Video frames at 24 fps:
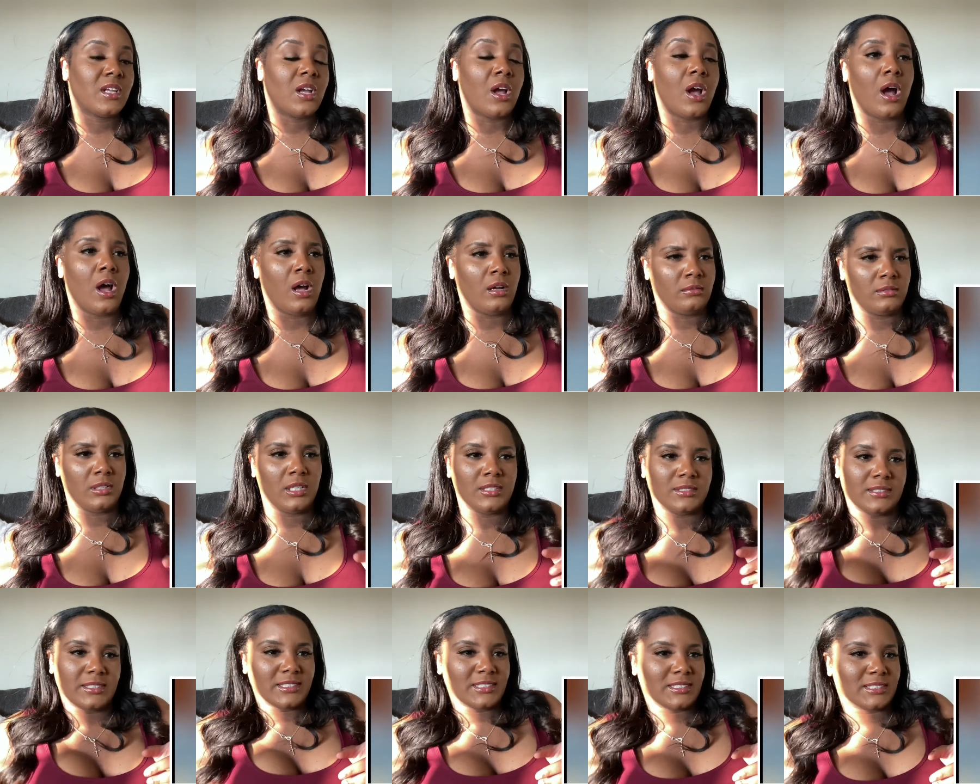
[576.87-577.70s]
Oh no,
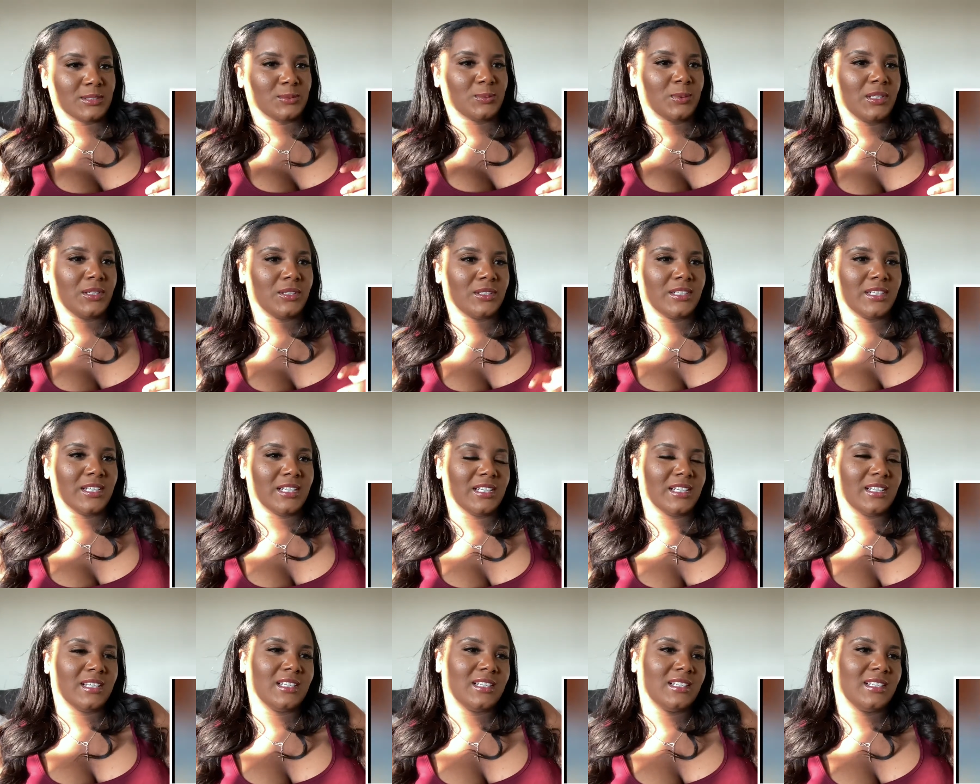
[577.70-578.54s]
this is real
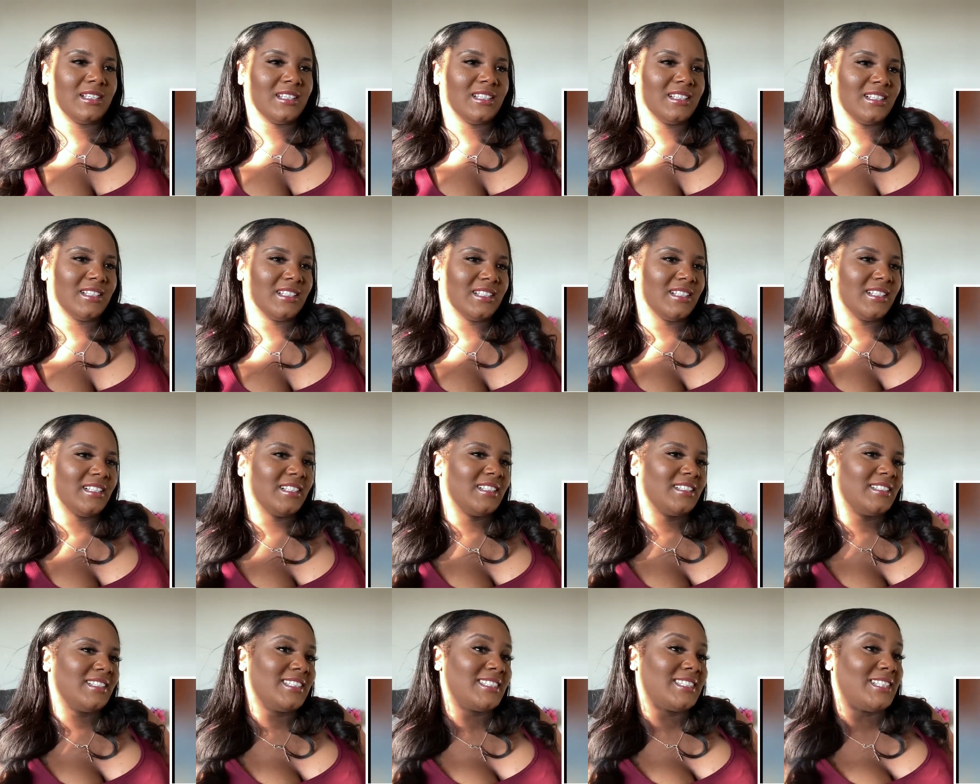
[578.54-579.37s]
good. This